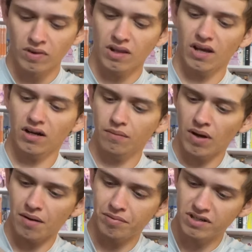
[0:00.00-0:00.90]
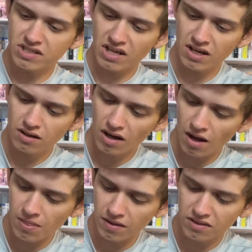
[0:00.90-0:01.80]
And I'm happy to say,
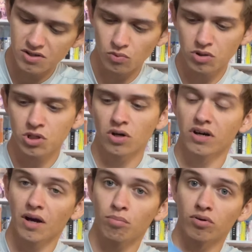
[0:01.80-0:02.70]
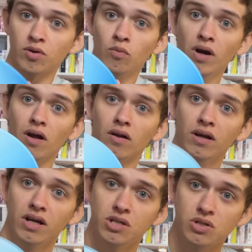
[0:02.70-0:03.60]
I think this one turned out pretty well.
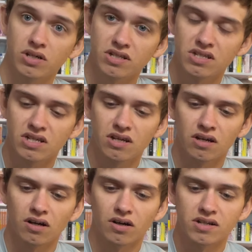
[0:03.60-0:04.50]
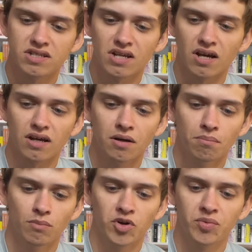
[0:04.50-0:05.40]
As you can see here, it's a
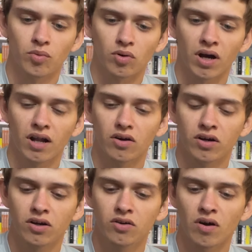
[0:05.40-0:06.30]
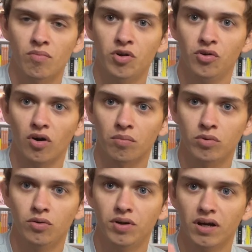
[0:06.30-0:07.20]
multiple color here. You have the dark
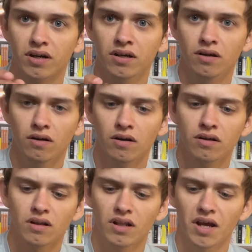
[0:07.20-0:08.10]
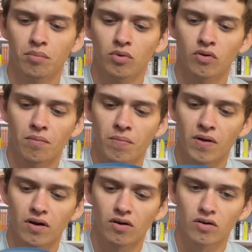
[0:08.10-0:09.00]
blue down here, the light blue up
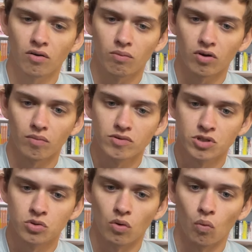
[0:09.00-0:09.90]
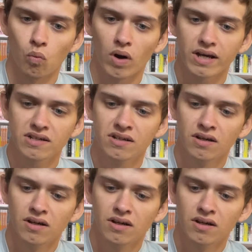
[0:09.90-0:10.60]
there, going almost to a white.